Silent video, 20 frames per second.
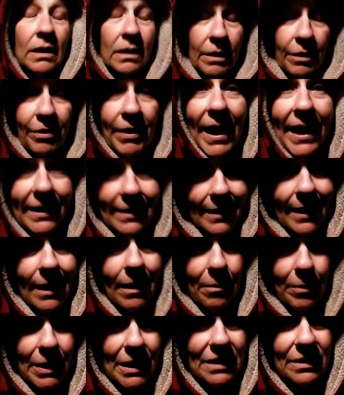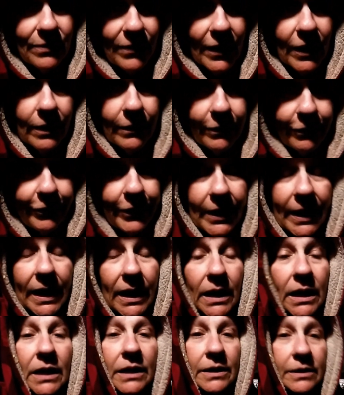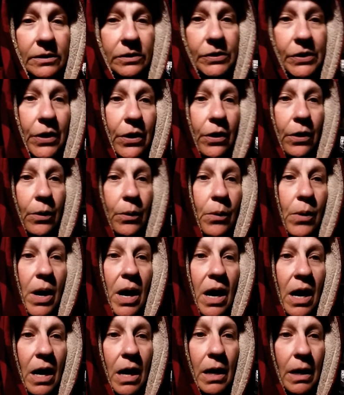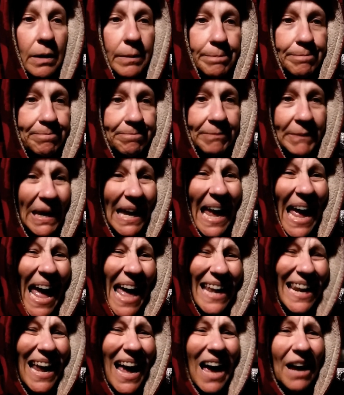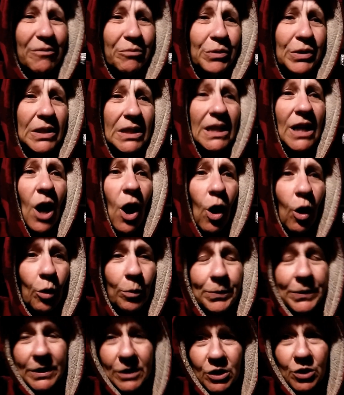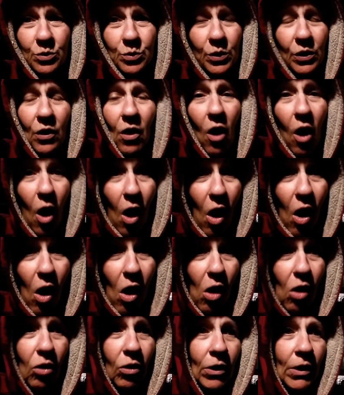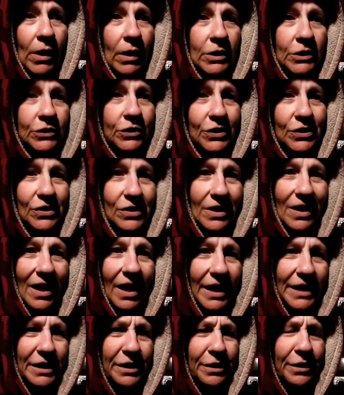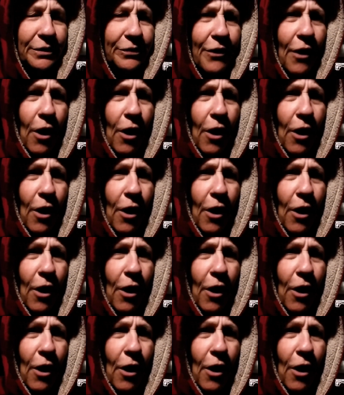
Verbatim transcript: They, them is very fitting. So, um, and I really hope that you will all just kind of